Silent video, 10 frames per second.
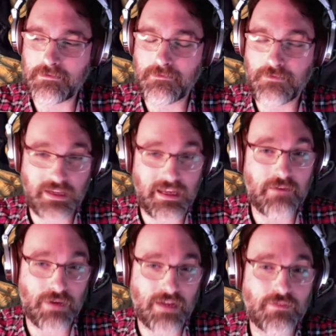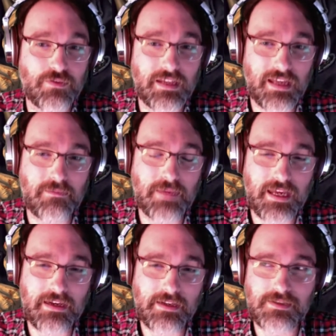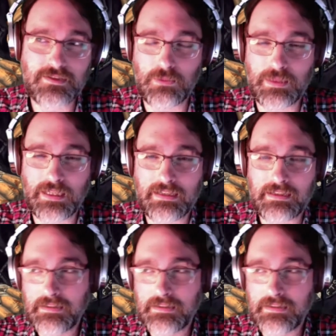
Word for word: for the game relevant for the game mechanics. So it'd be like,